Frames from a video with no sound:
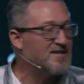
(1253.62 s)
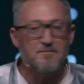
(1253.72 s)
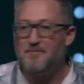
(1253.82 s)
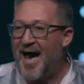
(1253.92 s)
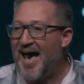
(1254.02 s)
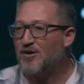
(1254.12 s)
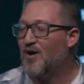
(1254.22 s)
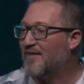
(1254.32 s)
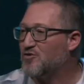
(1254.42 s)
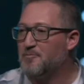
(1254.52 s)
in battle
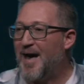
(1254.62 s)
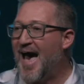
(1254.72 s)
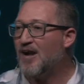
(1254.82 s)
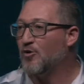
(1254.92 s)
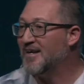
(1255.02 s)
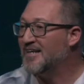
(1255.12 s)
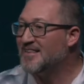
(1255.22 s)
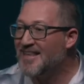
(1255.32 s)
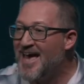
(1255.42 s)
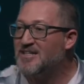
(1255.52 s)
after battle, and he
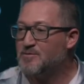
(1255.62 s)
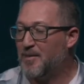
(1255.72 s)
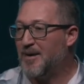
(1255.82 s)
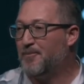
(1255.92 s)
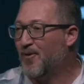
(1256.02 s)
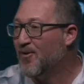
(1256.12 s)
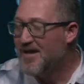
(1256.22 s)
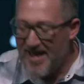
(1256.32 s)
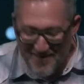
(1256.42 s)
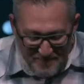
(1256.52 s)
led his people
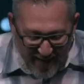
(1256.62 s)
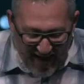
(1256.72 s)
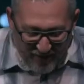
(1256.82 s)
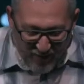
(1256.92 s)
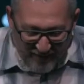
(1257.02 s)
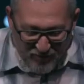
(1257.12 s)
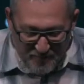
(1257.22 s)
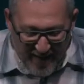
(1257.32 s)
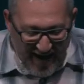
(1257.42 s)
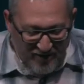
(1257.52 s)
in battle after
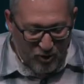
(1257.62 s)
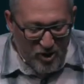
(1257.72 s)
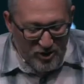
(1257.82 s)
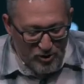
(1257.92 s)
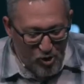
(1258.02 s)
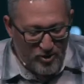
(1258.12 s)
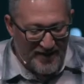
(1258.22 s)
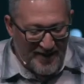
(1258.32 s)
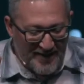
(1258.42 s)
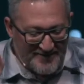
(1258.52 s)
battle,
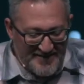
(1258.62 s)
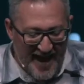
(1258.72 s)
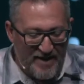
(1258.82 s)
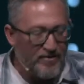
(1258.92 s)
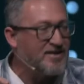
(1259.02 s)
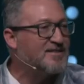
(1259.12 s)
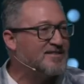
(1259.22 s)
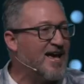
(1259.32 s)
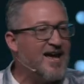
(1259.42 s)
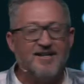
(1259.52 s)
looking at David and
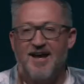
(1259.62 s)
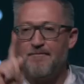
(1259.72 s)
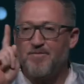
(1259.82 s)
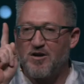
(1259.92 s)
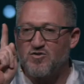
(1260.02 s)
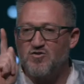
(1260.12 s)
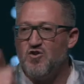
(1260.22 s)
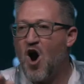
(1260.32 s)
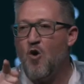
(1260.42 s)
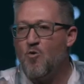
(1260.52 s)
said, There's
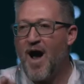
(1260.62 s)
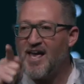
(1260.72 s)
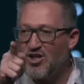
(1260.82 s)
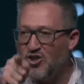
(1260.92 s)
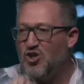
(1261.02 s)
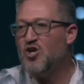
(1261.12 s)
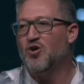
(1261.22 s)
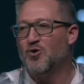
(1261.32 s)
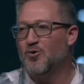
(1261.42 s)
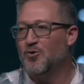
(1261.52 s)
no way
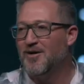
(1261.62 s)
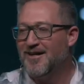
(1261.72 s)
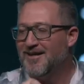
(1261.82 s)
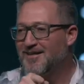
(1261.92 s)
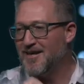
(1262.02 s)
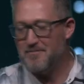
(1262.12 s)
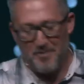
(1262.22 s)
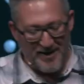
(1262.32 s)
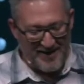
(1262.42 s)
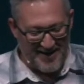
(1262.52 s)
you can
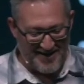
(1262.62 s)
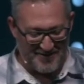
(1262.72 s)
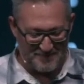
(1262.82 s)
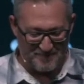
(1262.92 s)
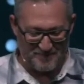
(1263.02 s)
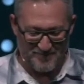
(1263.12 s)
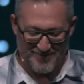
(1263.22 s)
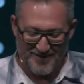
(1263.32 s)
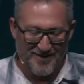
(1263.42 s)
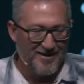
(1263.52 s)
beat him.
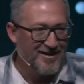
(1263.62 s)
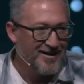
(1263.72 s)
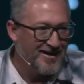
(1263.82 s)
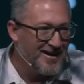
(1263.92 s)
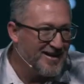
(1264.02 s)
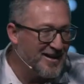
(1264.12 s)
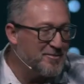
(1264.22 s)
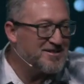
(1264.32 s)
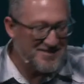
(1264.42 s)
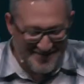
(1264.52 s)
Let
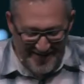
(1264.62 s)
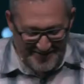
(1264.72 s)
me just say